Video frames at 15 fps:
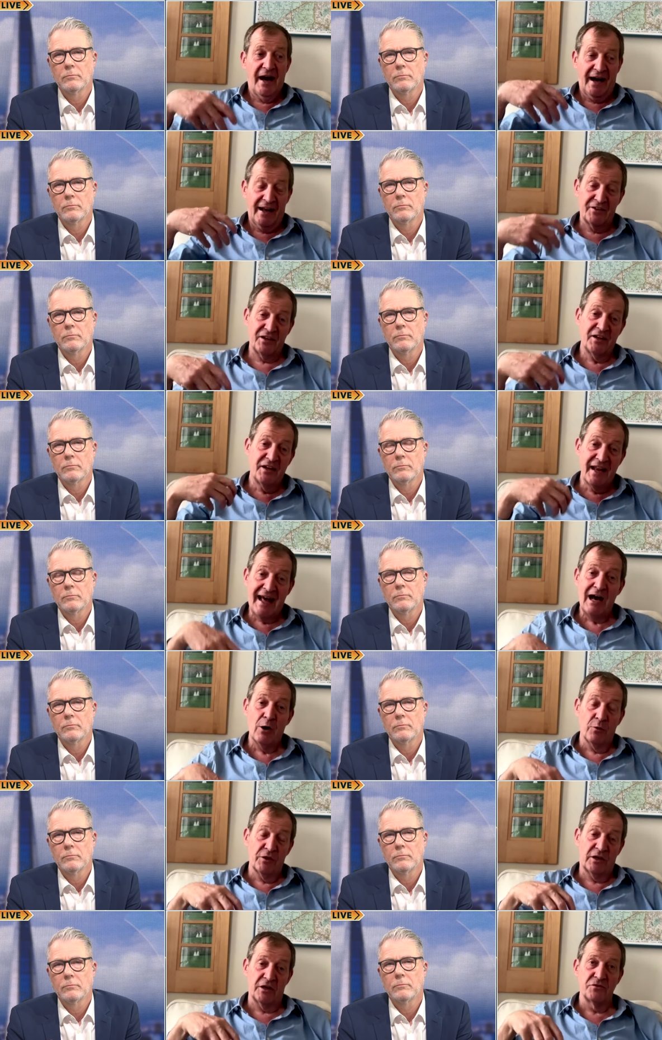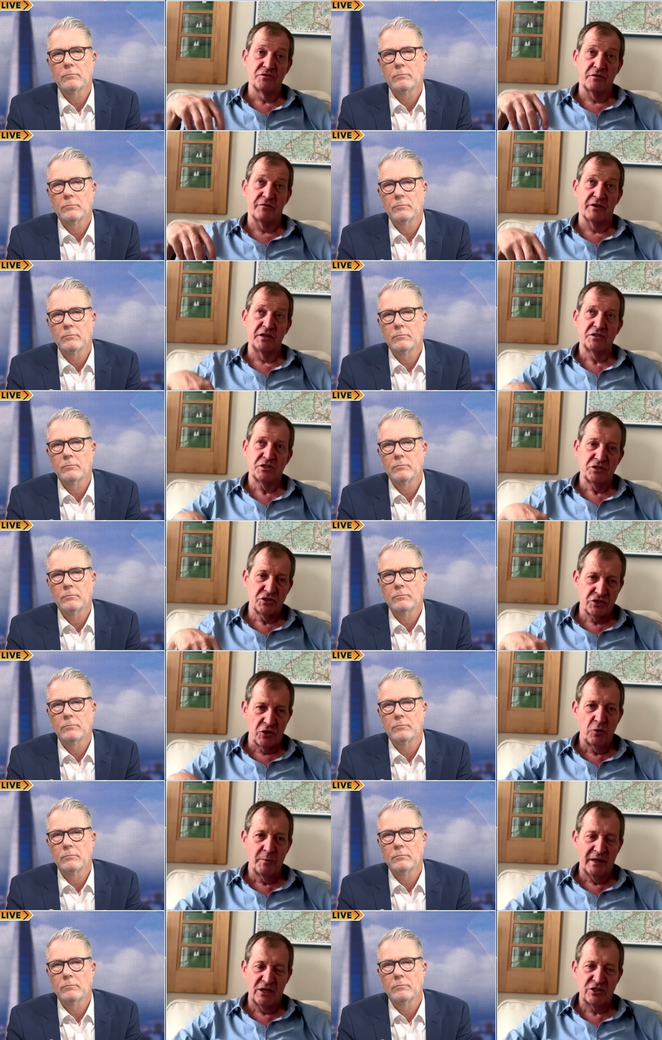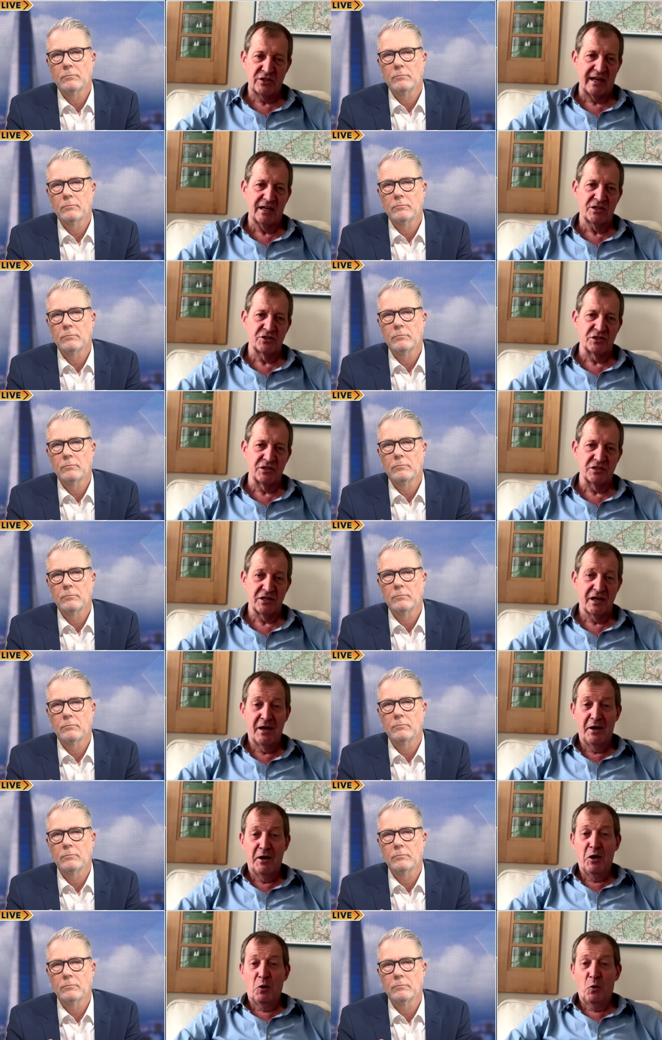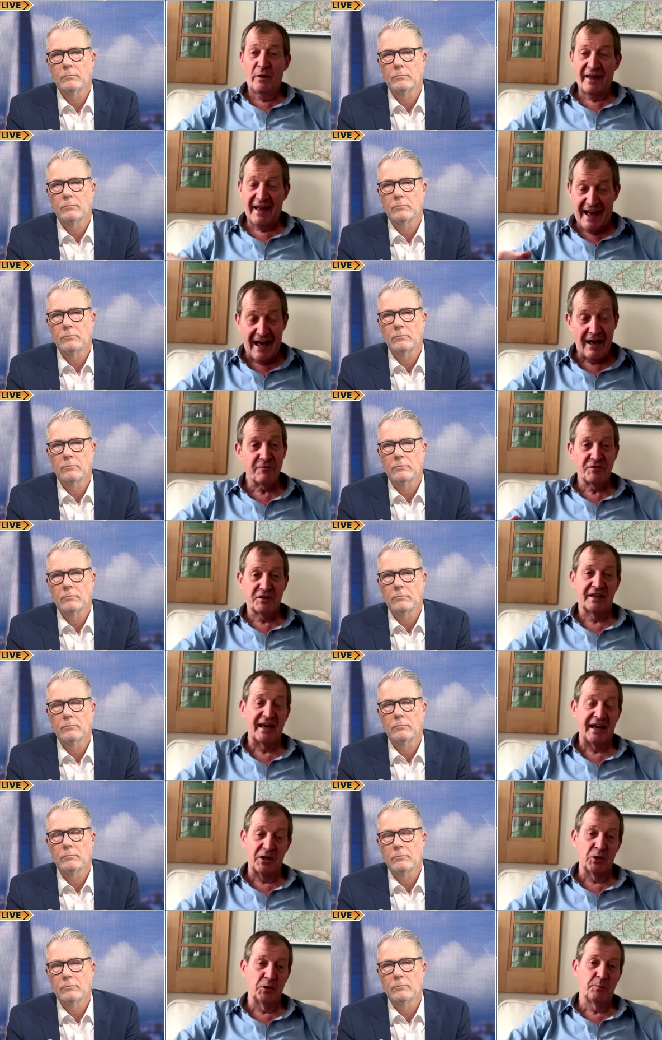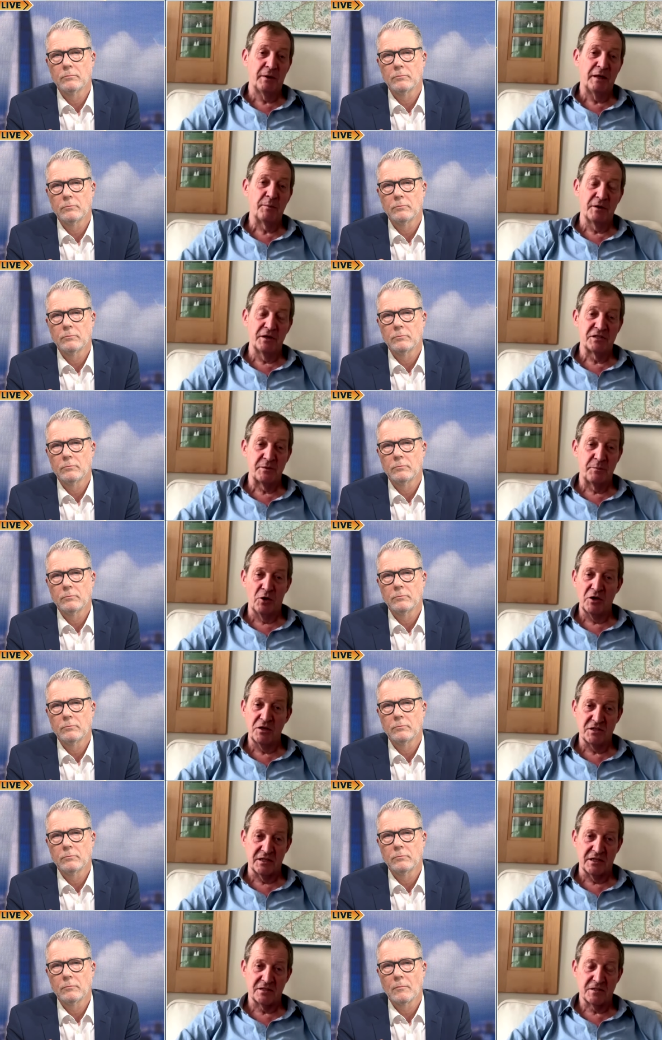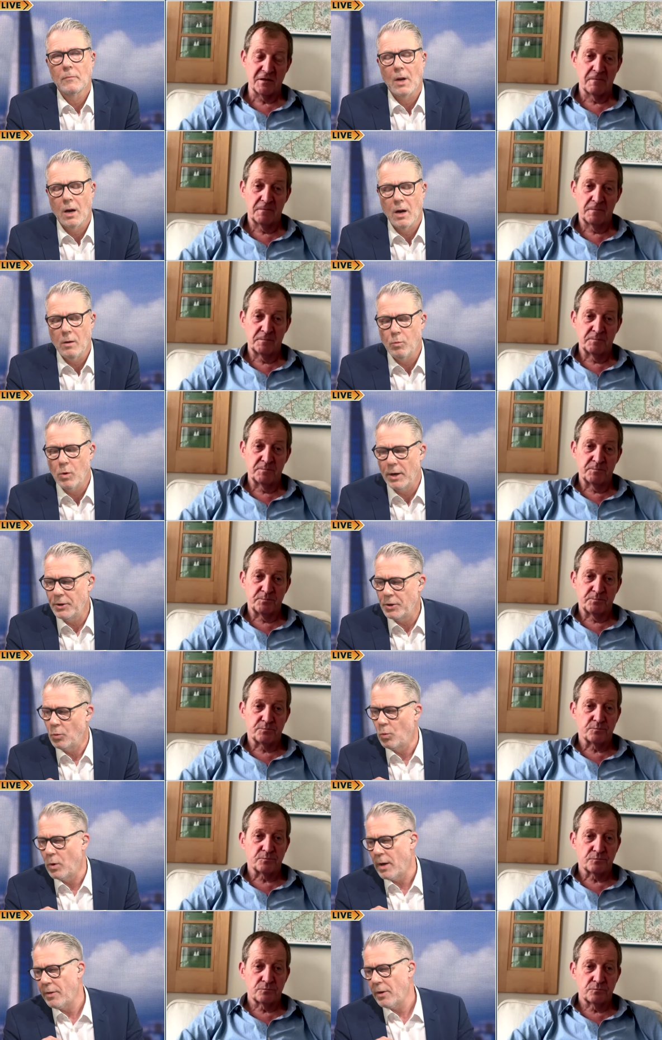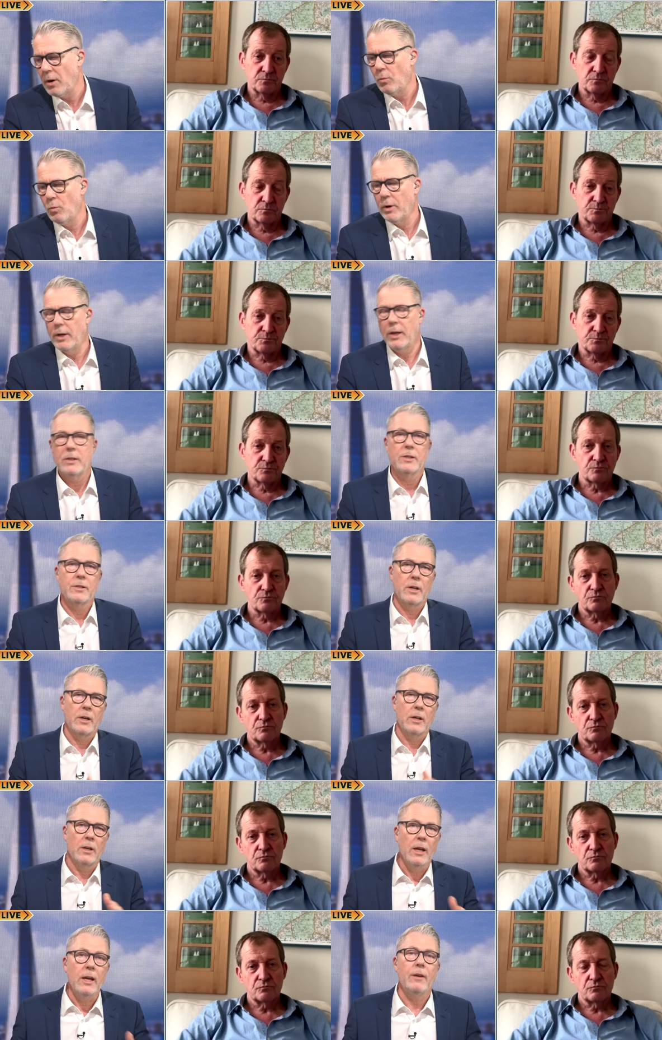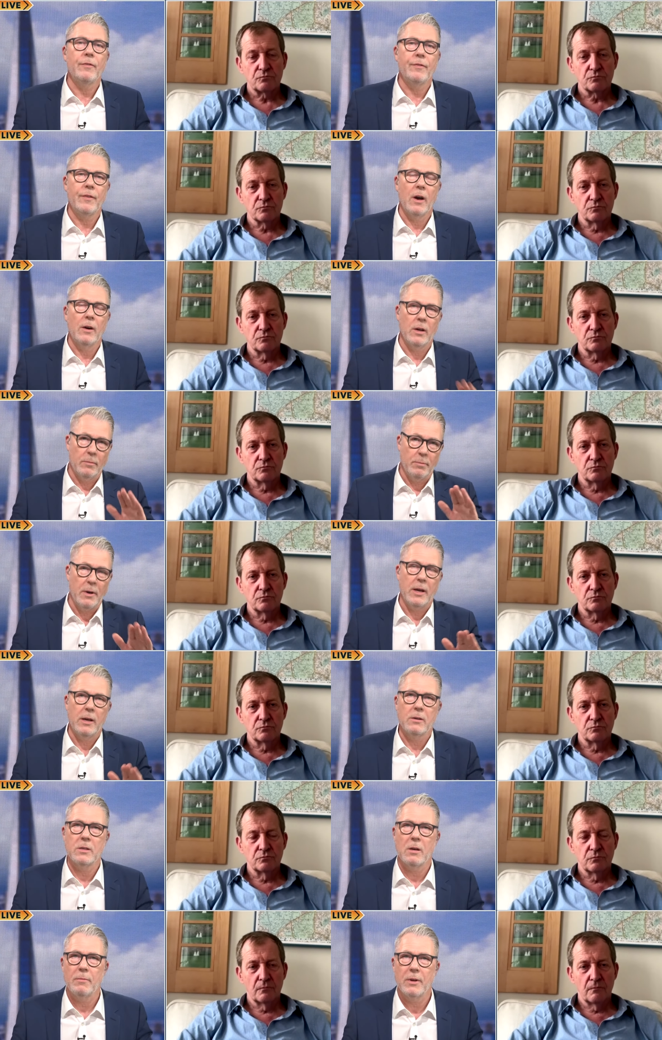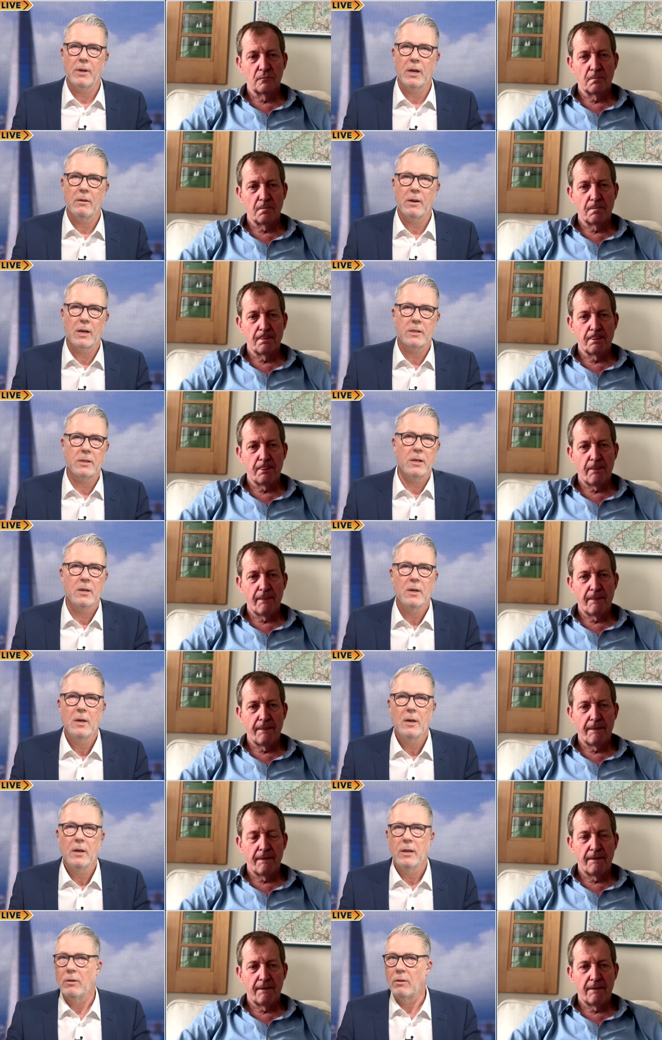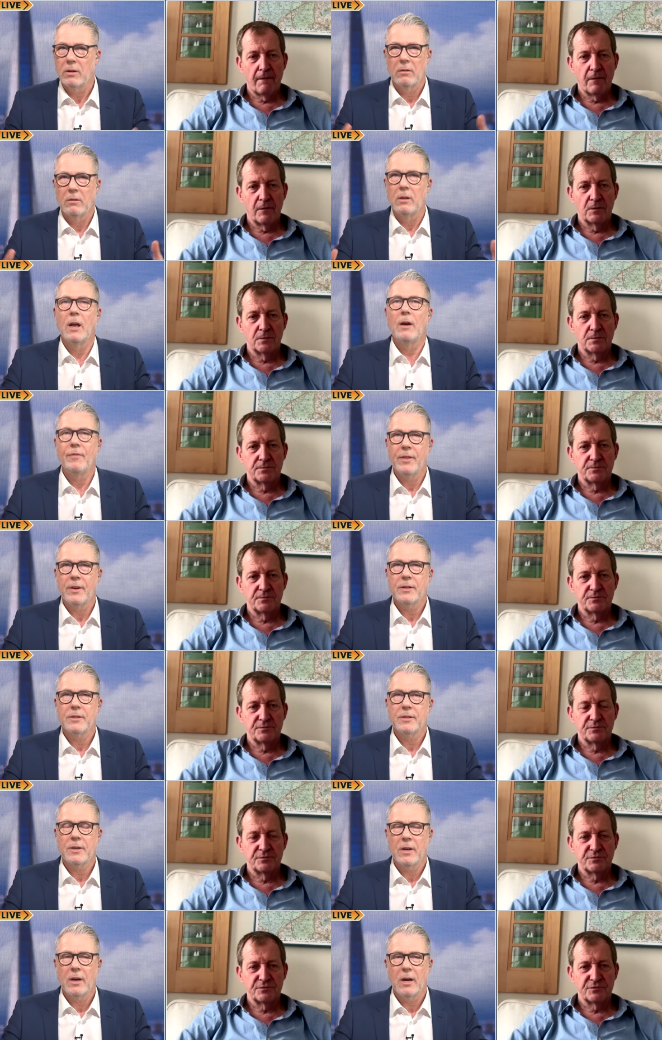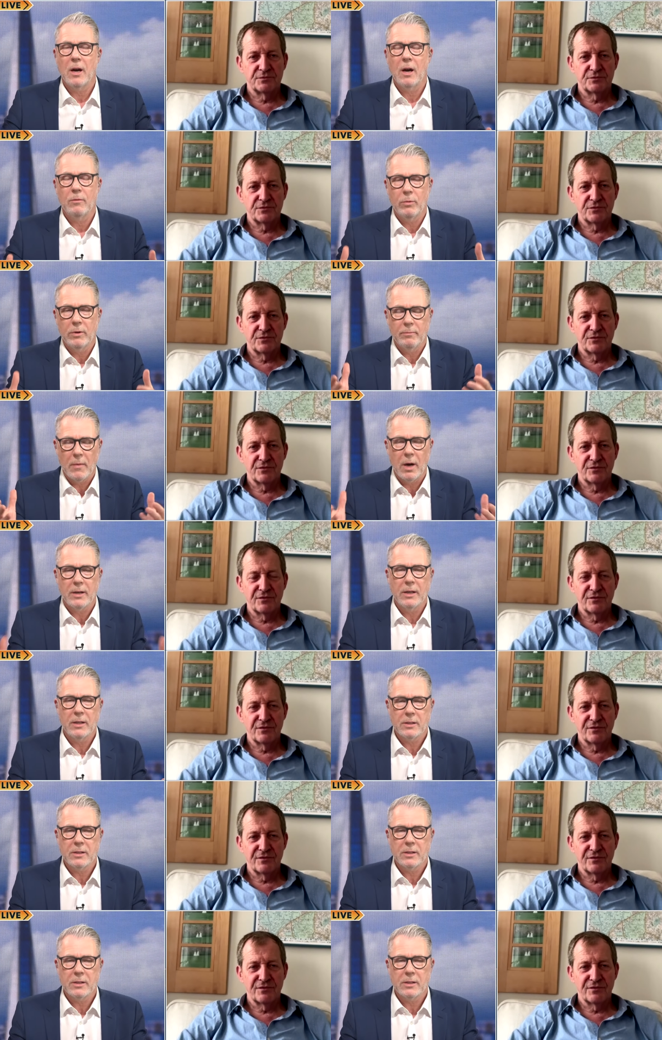Speaker 1: And I think now the country faces so many challenges, we have to get good people into politics.
Speaker 2: I wonder whether we need to take a leaf. I'm going to play you something here, Alistair. You'll love this. We might need